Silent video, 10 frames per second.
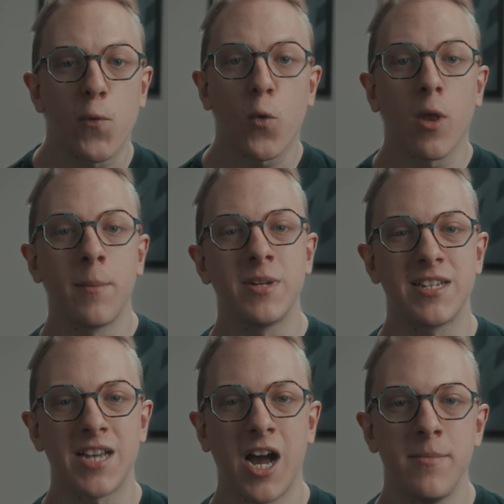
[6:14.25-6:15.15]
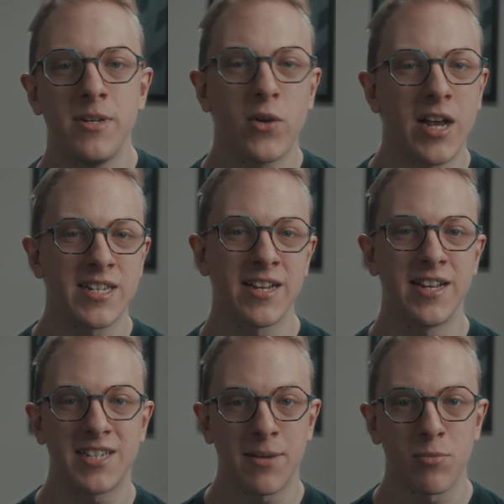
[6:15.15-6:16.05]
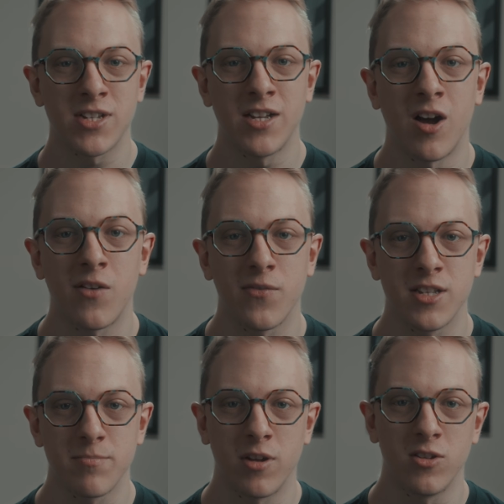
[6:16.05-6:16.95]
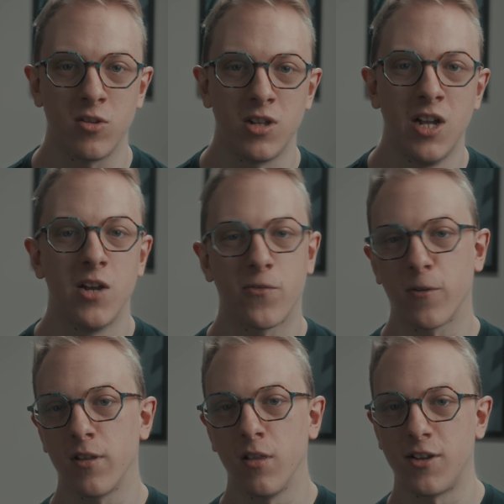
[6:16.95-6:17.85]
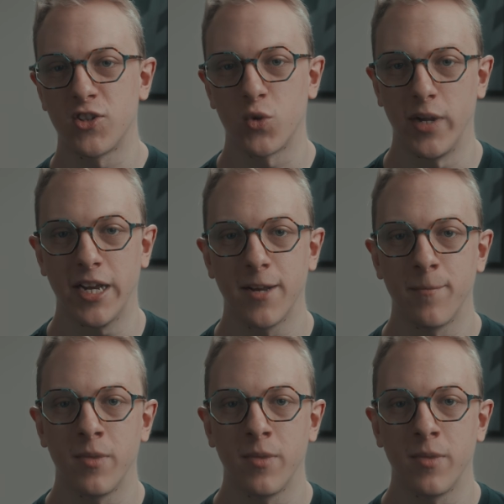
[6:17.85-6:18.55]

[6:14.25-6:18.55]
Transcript: For a limited time, you guys can get 10% off this bundle for the launch week.